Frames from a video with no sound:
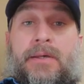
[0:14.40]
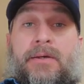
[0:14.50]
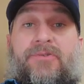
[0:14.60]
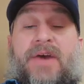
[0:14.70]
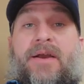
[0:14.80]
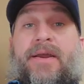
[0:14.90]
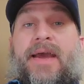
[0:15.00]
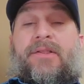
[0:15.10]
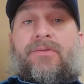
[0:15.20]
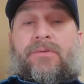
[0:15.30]

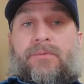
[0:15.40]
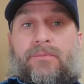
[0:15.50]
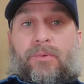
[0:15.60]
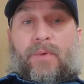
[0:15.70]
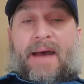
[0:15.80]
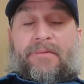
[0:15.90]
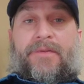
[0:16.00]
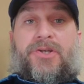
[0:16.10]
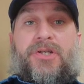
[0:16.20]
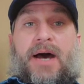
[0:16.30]
Saturday, I arrived at
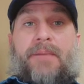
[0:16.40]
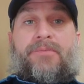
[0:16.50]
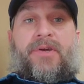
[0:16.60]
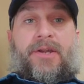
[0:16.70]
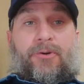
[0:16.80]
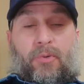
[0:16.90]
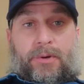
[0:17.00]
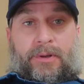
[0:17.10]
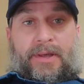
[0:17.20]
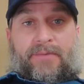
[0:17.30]
the shop to get an
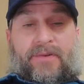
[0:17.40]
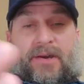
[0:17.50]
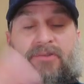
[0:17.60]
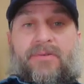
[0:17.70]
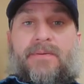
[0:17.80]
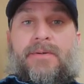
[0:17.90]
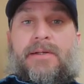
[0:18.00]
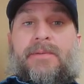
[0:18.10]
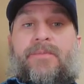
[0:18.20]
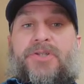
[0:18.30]
oil leak fixed.
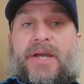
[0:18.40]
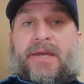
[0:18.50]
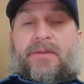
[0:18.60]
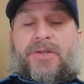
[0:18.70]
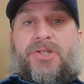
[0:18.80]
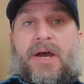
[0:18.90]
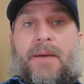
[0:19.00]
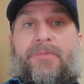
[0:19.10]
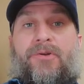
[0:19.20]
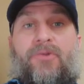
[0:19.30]
Check in at the
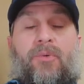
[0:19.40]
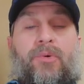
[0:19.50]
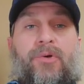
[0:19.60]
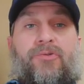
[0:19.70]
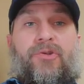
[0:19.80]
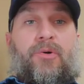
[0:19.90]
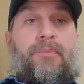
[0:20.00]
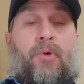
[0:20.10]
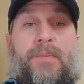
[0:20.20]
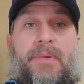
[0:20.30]
shop, and they're told there was no
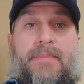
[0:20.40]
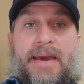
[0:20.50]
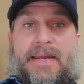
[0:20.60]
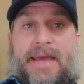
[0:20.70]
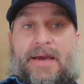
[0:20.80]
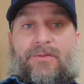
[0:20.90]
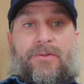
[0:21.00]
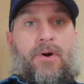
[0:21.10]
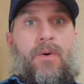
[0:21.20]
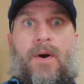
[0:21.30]
appointment made. They had
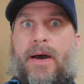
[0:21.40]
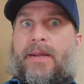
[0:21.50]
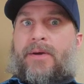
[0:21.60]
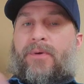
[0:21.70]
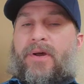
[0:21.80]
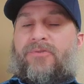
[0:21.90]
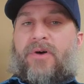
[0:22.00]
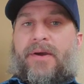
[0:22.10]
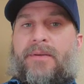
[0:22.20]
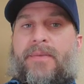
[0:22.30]
no idea what I was
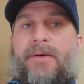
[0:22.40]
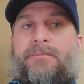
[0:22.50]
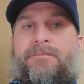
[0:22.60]
talking about.